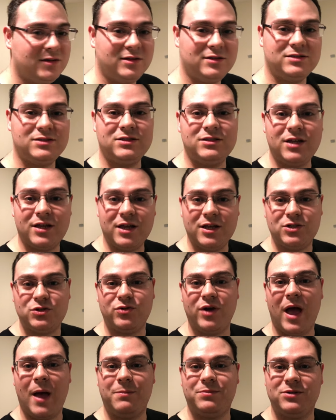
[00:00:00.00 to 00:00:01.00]
sticky
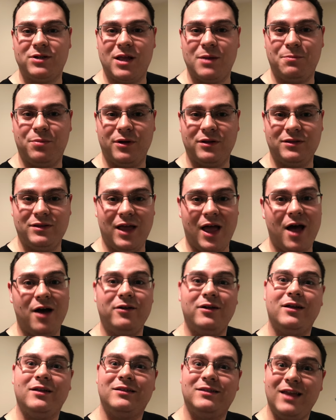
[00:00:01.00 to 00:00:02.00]
traps that I put
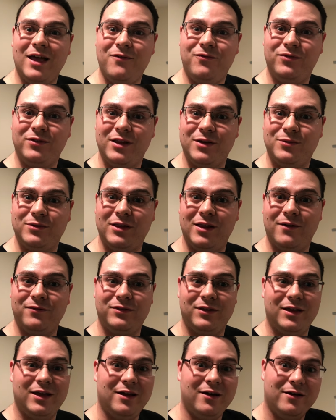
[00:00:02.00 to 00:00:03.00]
down, I definitely would love
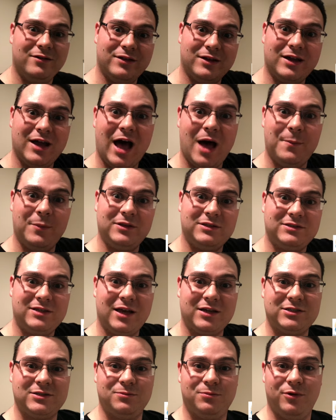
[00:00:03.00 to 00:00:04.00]
to hear in the comments
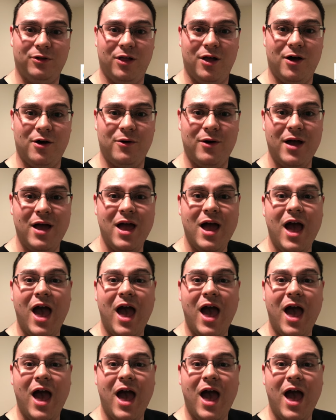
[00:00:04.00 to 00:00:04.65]
section below.